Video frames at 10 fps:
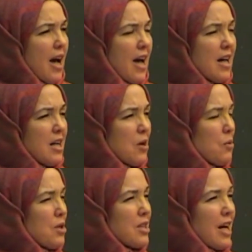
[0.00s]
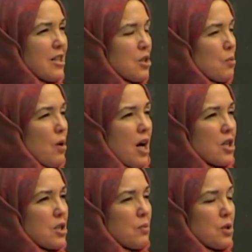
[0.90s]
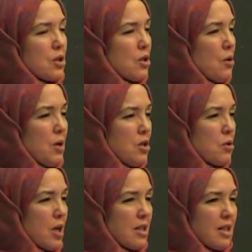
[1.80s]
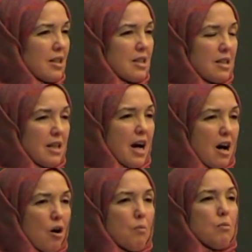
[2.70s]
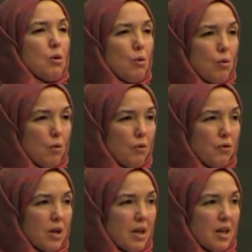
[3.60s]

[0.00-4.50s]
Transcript: and I just watched, it was so interesting to see how moved